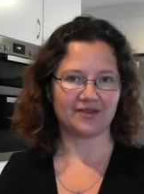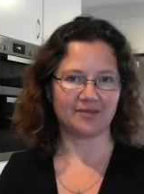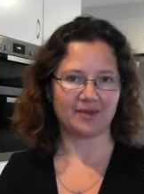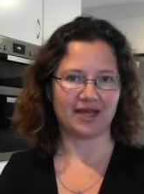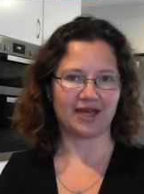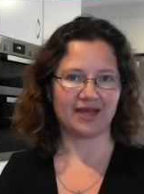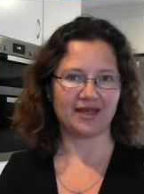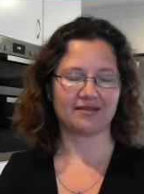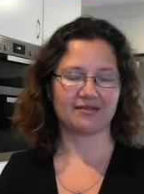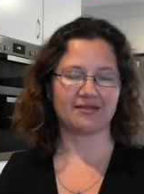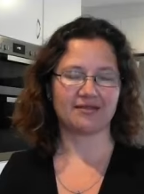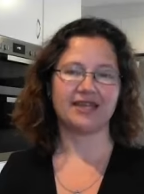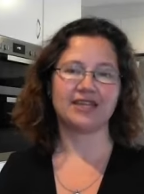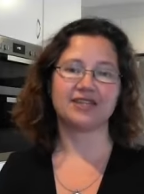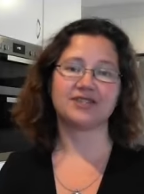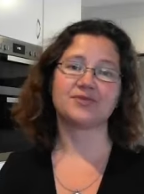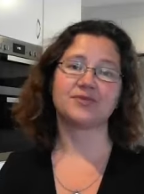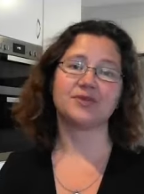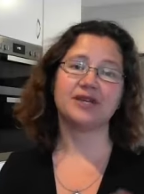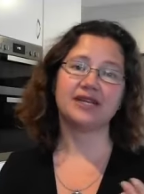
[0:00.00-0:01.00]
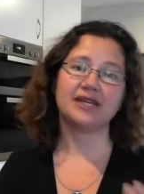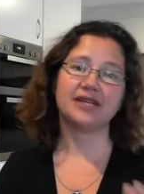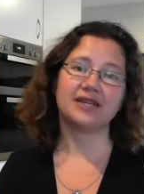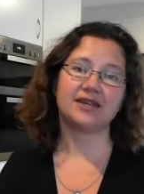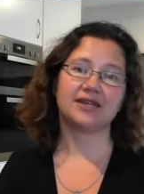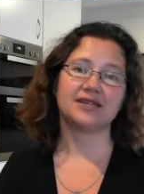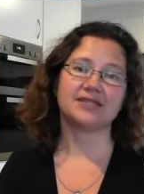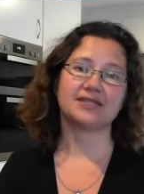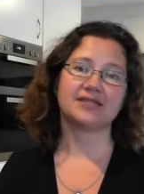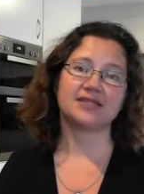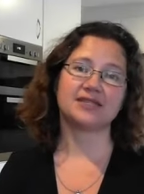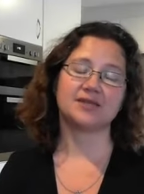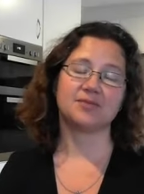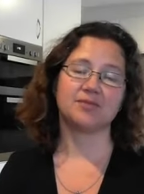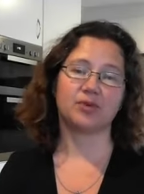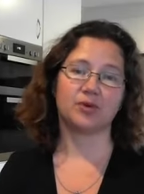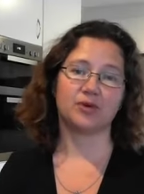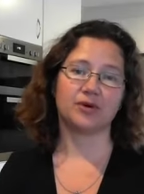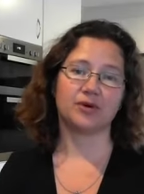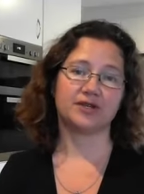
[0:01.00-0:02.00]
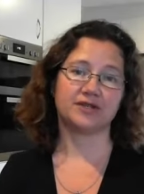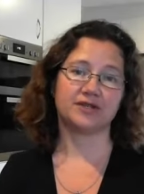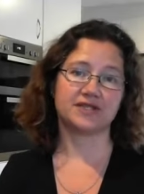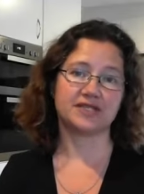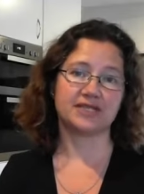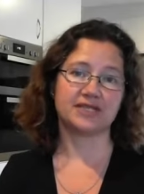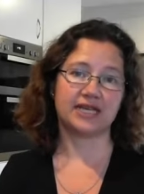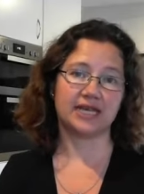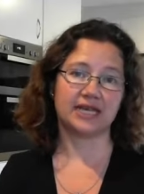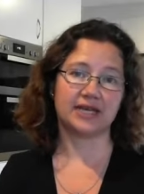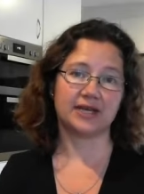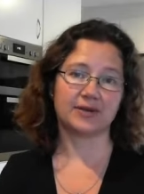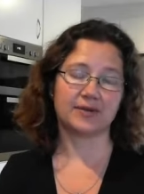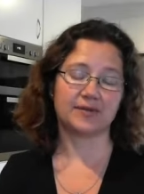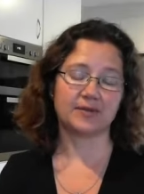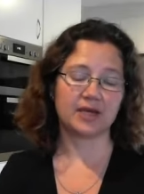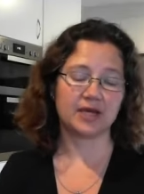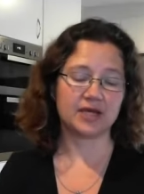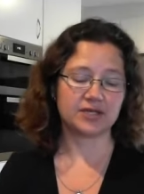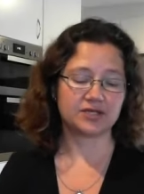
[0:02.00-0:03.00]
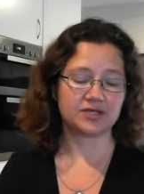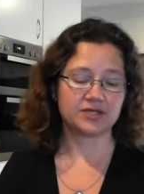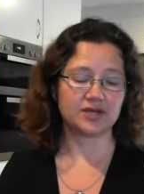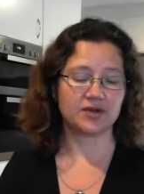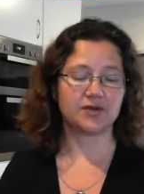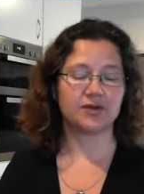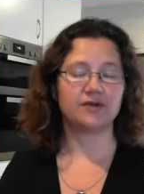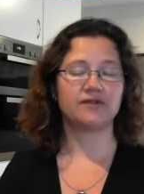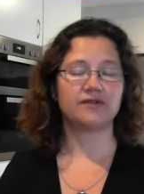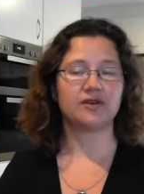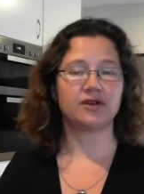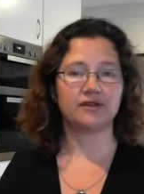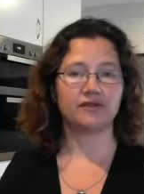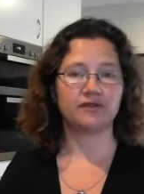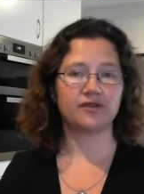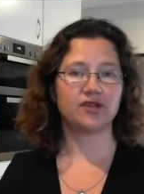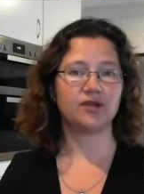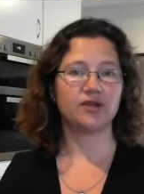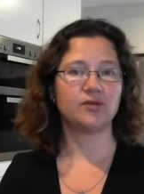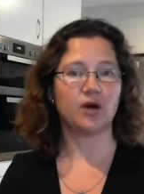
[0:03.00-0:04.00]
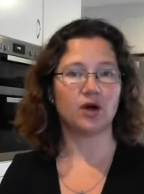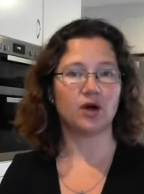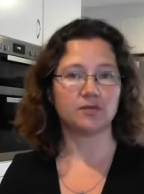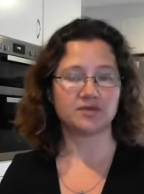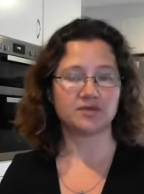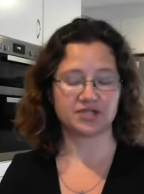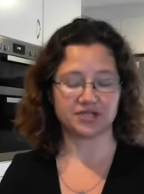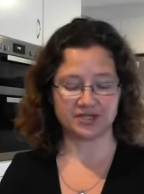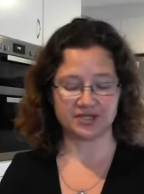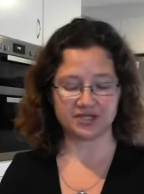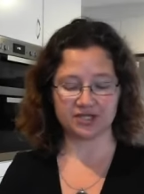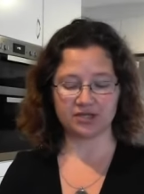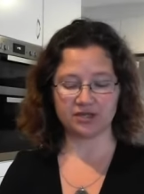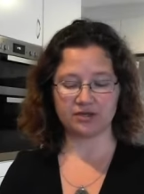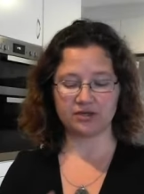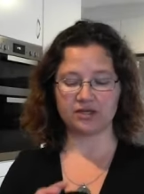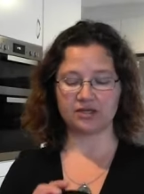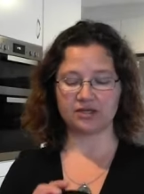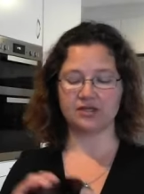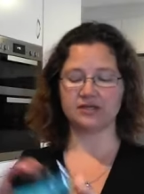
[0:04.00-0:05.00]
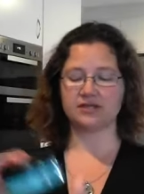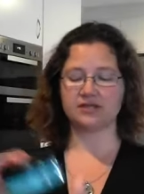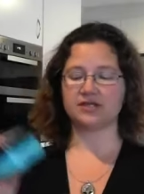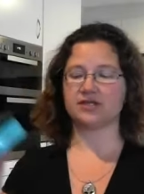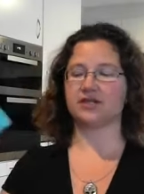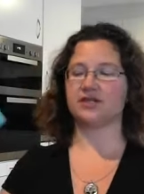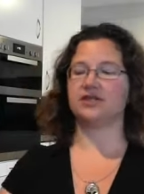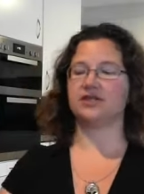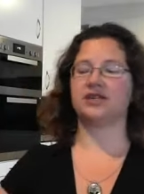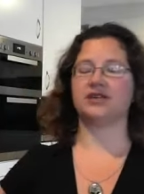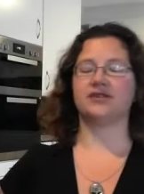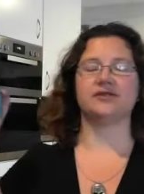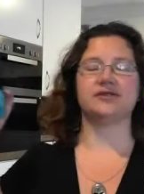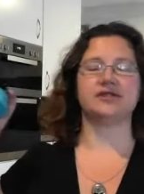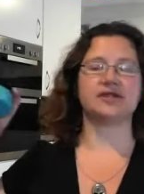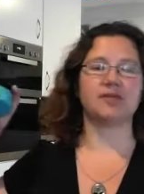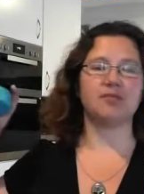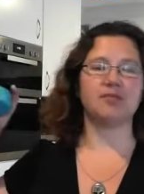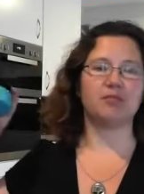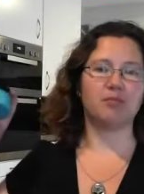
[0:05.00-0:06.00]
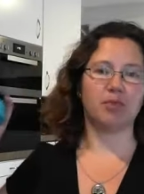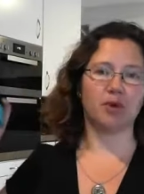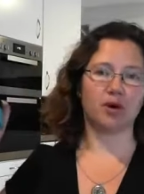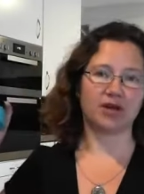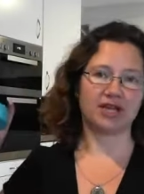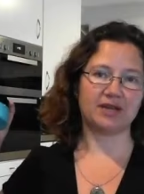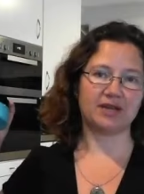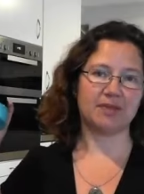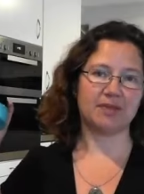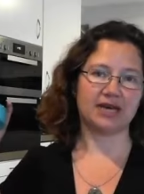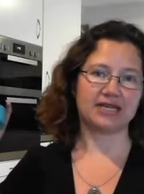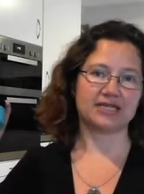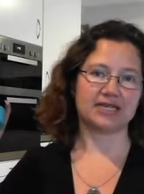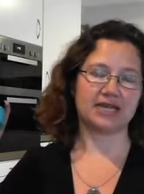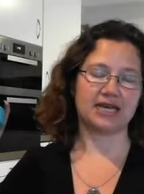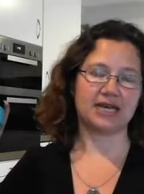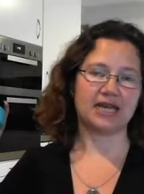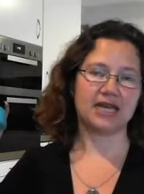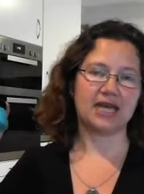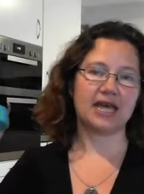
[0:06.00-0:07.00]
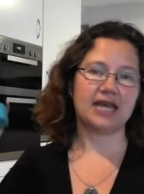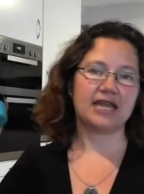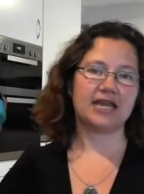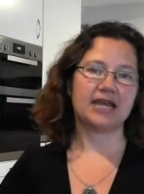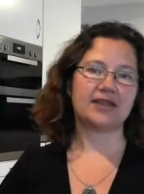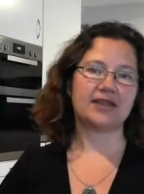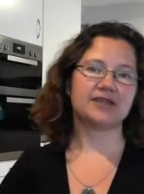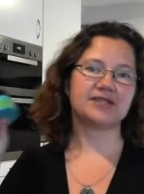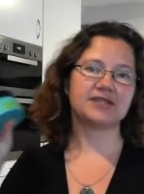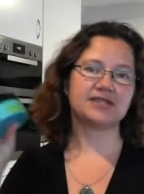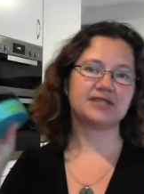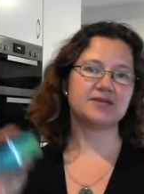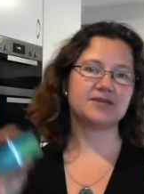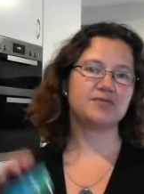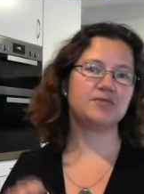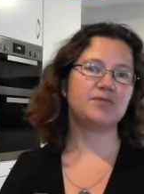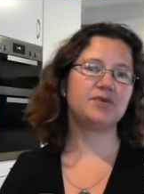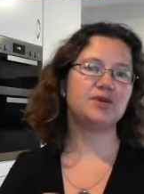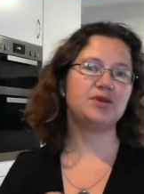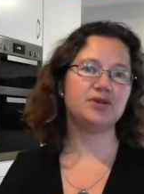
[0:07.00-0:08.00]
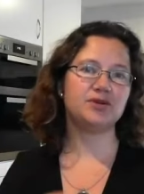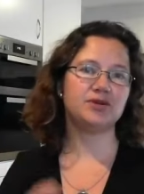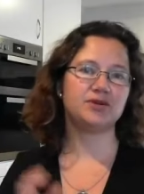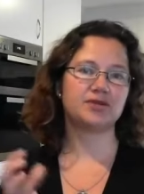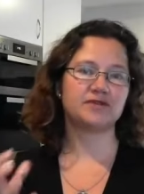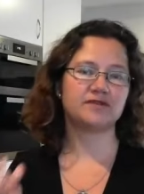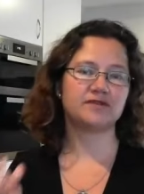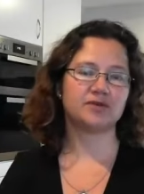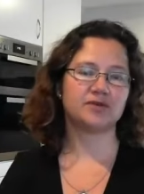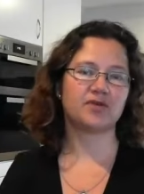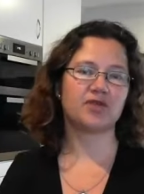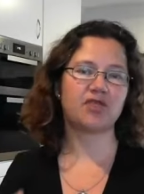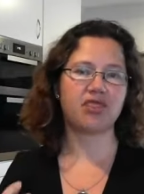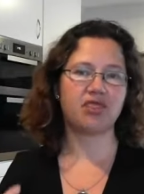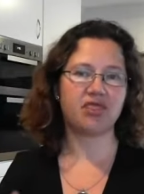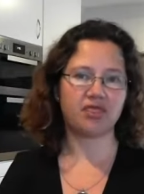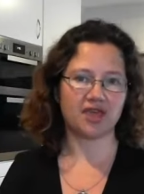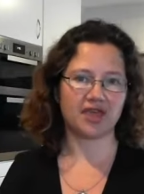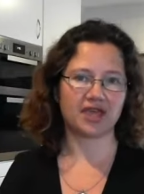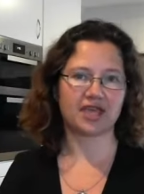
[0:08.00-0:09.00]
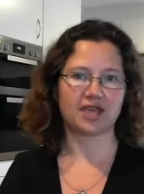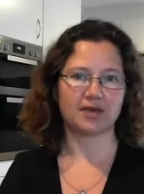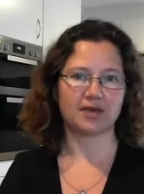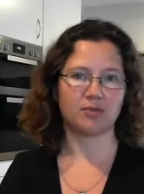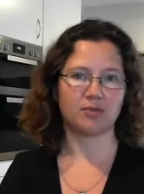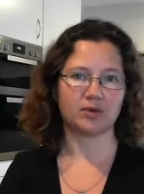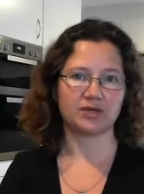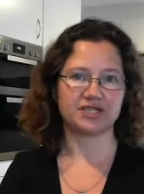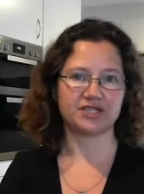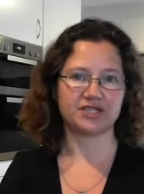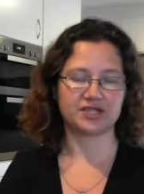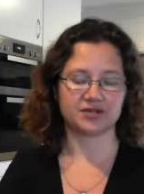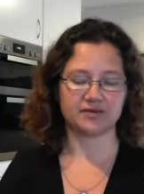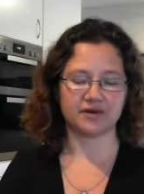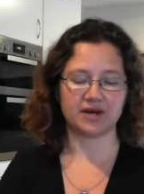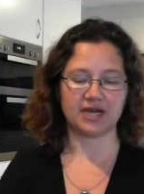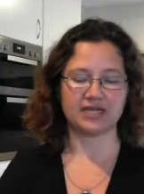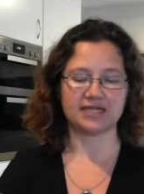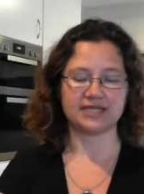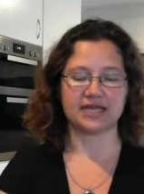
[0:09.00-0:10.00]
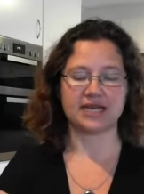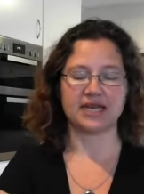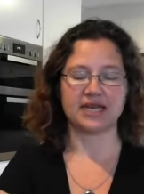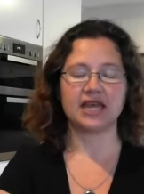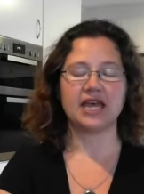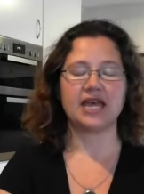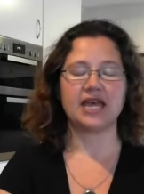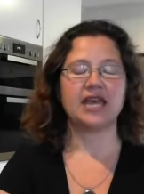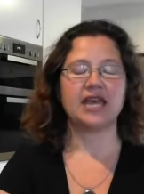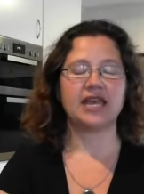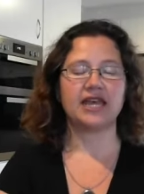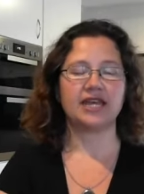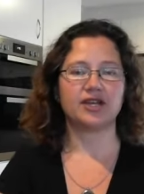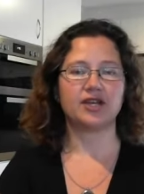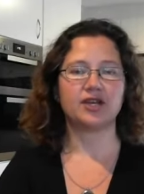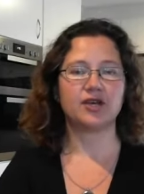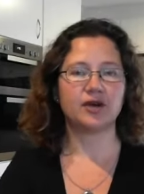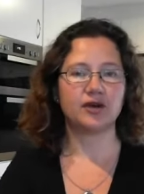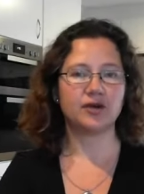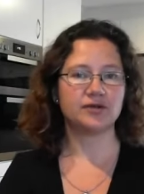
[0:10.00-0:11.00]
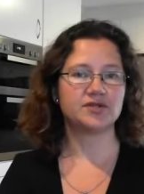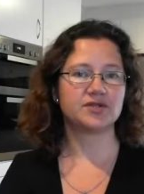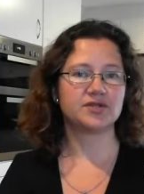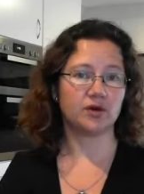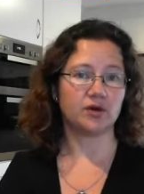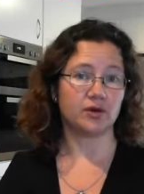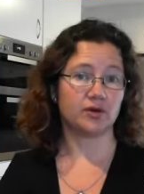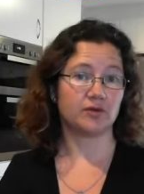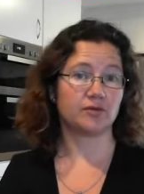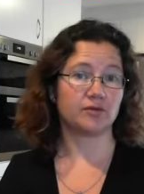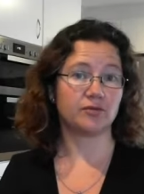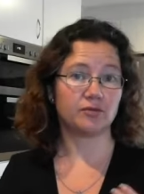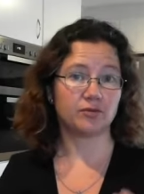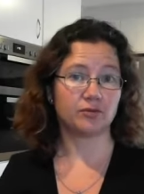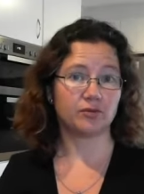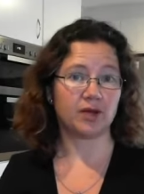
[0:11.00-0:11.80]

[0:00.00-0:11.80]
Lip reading: the bath, it's really nice to support your skin. So you've got a few options. You can use doTERRA's body butter. Now this is a beautiful, thick moisturizer. It goes on